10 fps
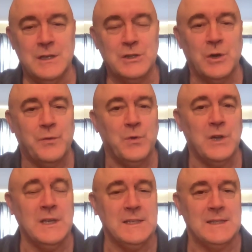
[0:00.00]
So, if we're
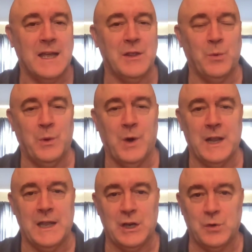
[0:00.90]
going to say that we
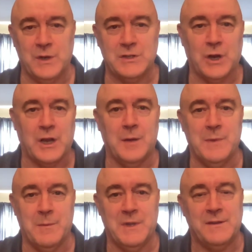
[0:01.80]
want to increase our
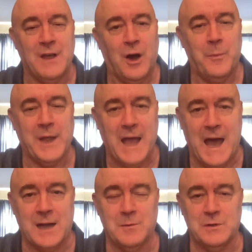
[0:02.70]
commitment to helping
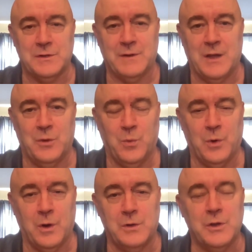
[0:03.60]
animals around the
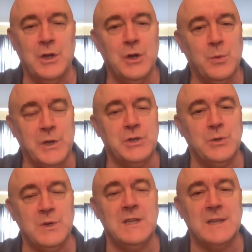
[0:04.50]
world, we
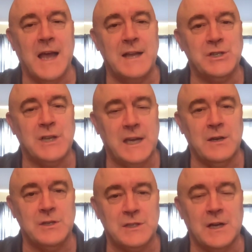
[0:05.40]
do need to
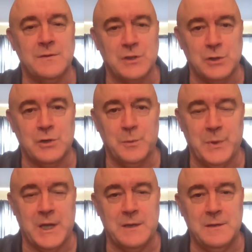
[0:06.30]
educate ourselves a little
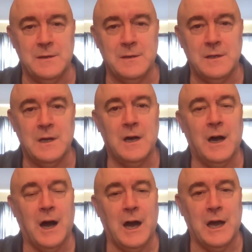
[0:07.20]
bit
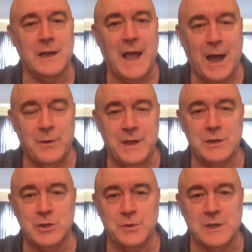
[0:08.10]
on how they
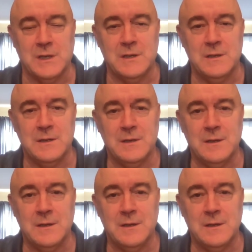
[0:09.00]
are treated,